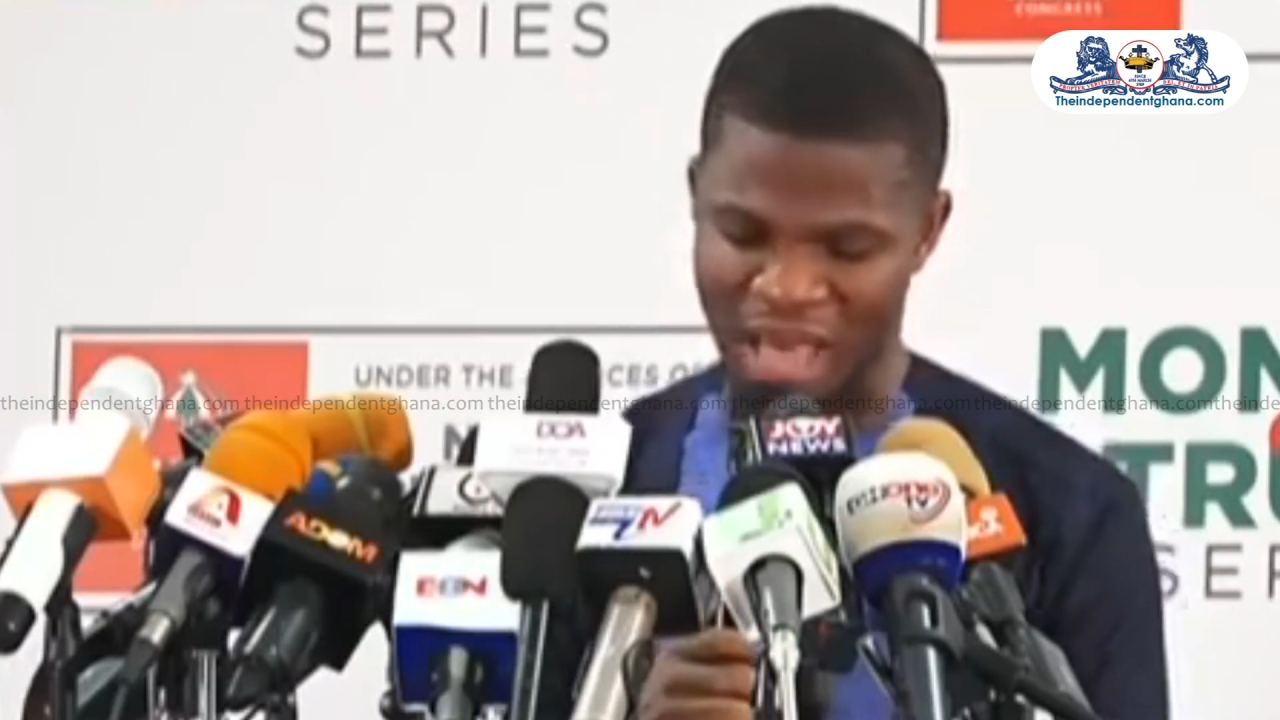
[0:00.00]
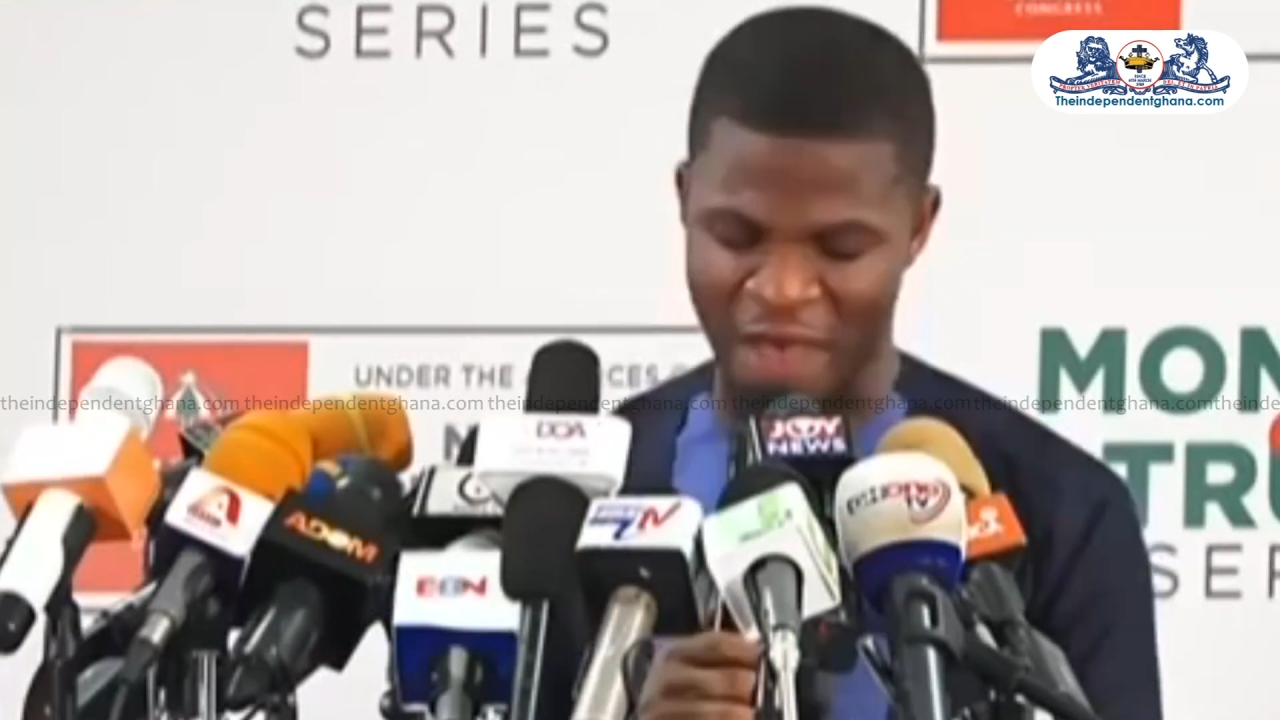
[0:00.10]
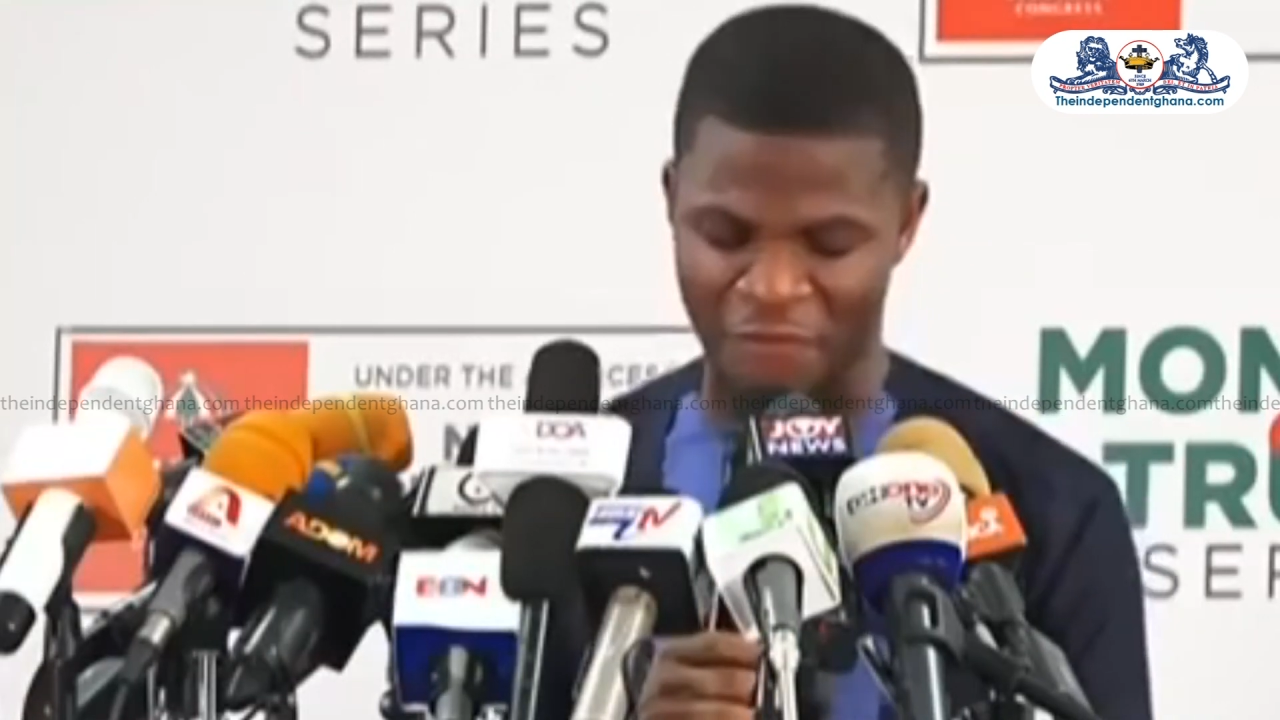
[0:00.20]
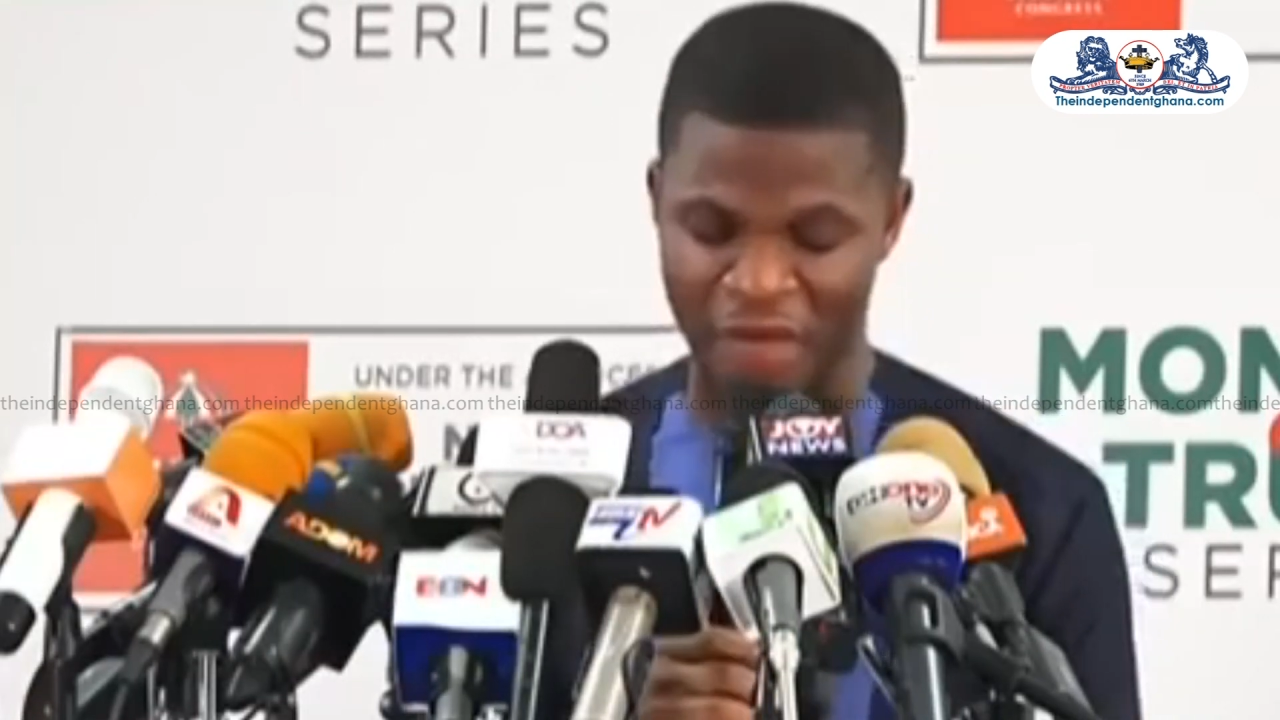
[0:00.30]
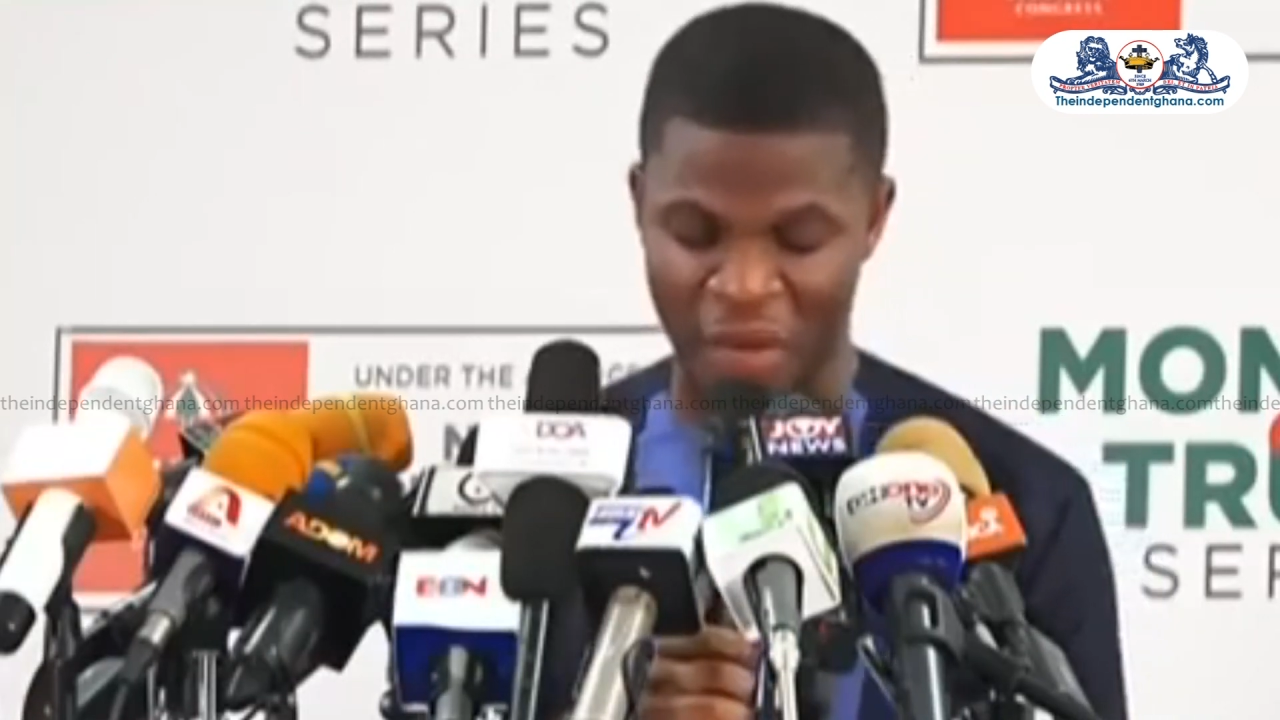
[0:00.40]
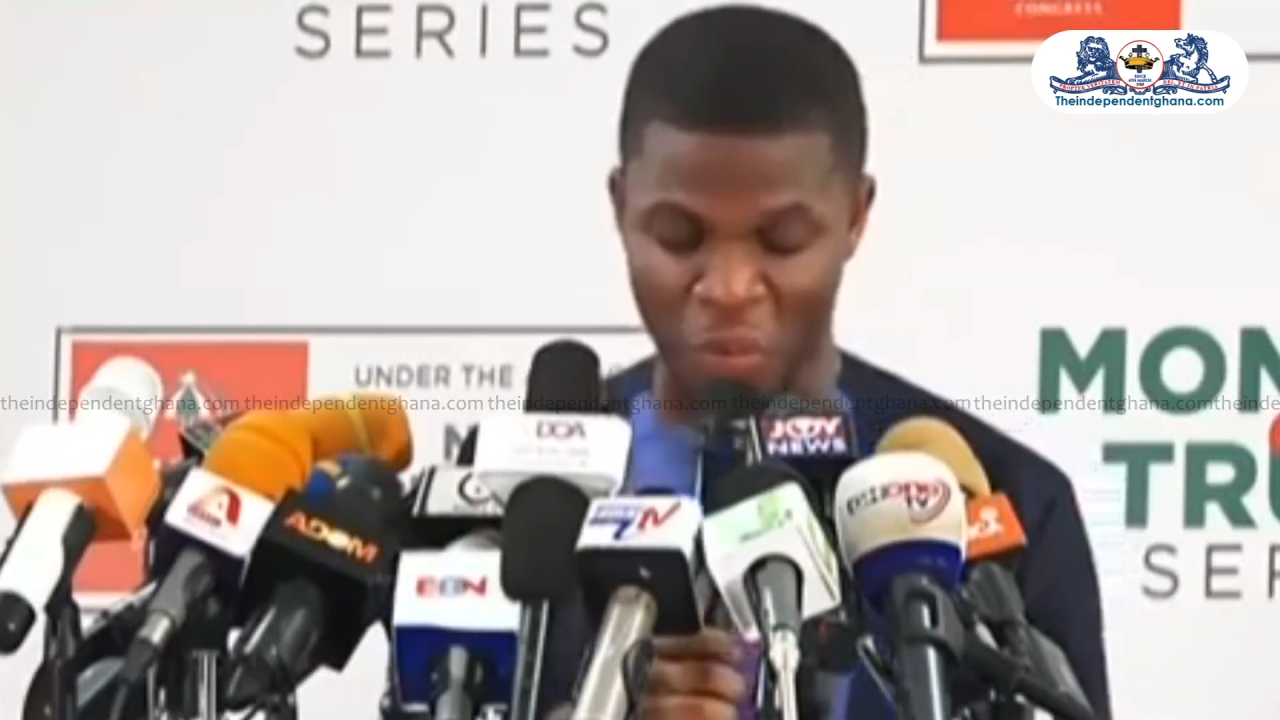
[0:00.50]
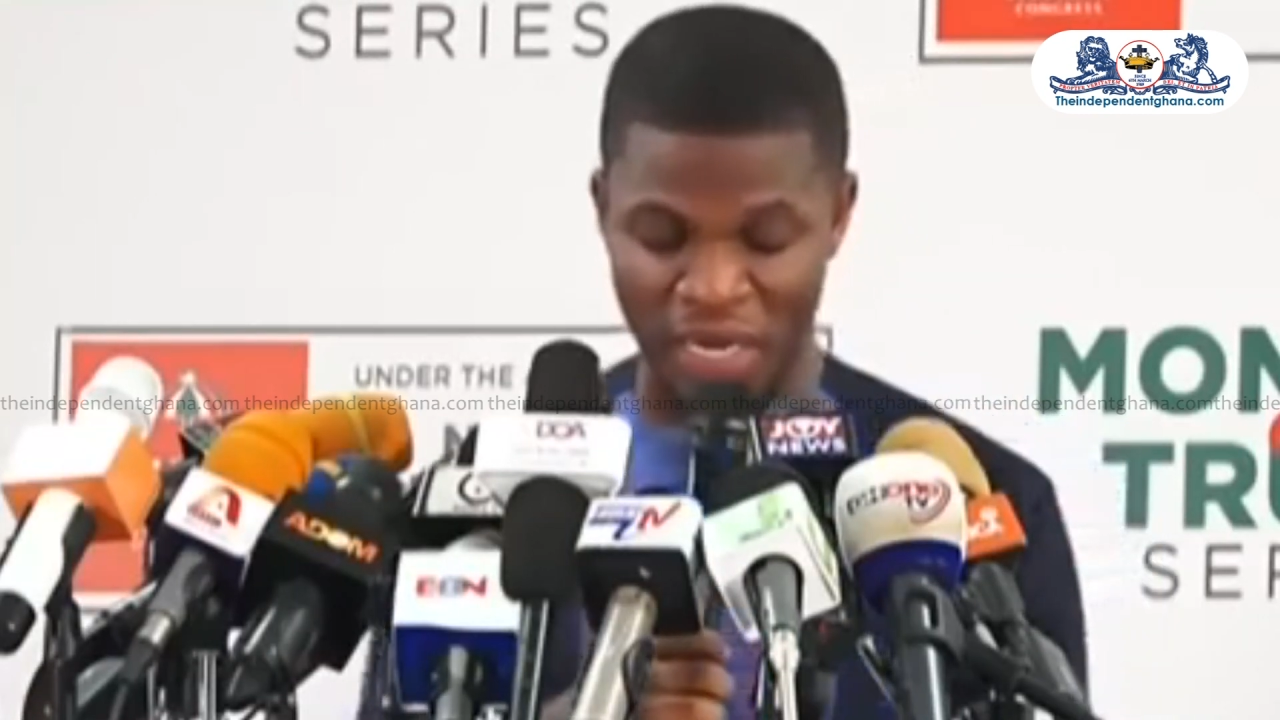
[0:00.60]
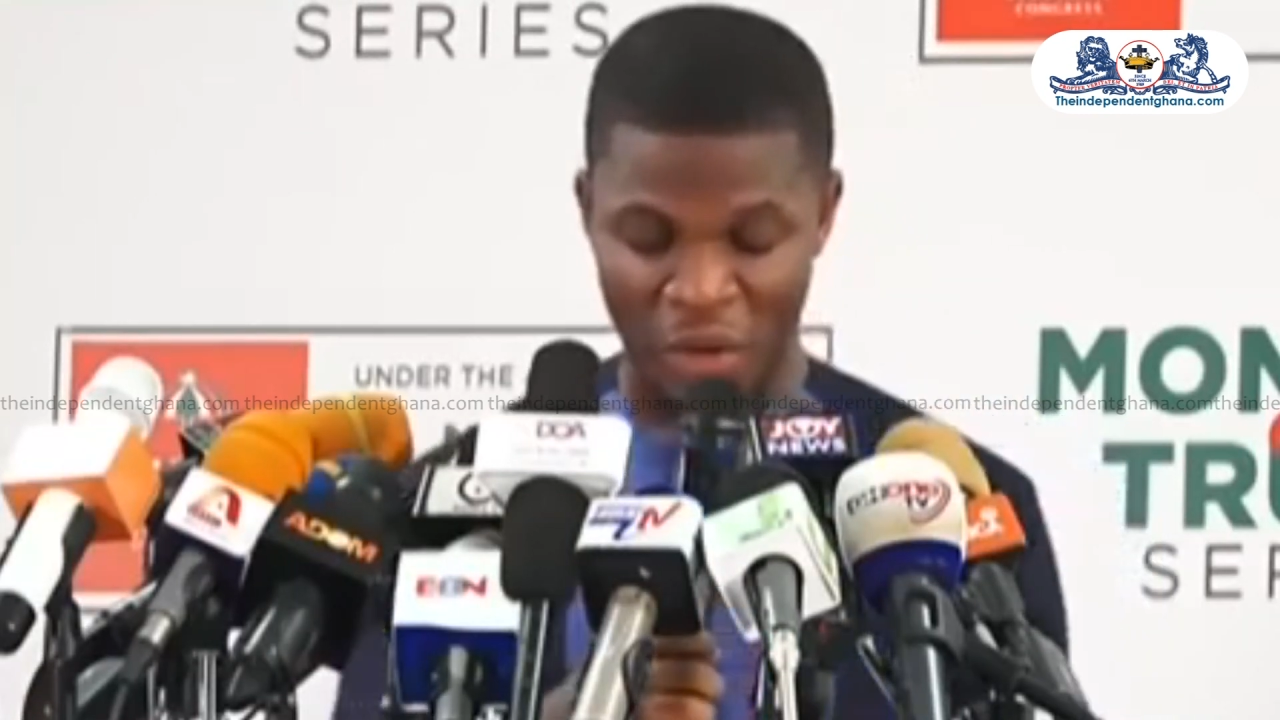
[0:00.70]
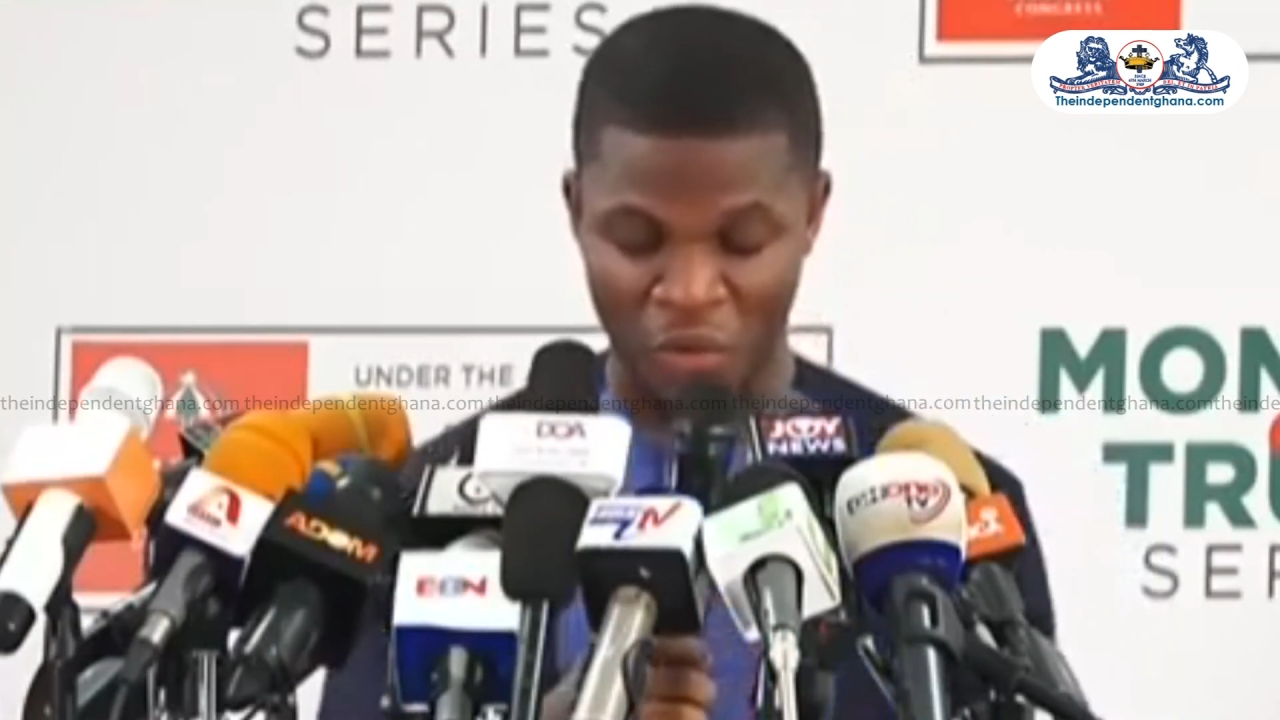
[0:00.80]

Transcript: affair with the